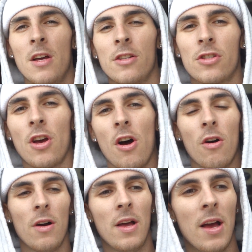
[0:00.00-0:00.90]

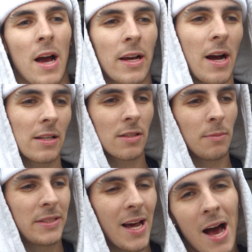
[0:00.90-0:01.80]
So I got some
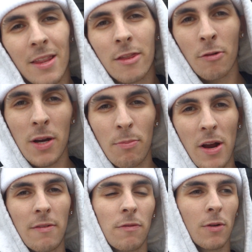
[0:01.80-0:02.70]
DOT3
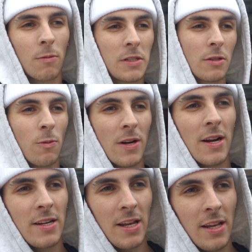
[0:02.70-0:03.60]
brake fluid, which is what I
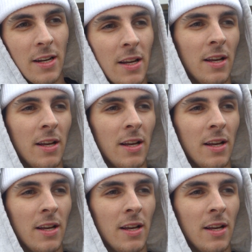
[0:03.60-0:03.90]
need.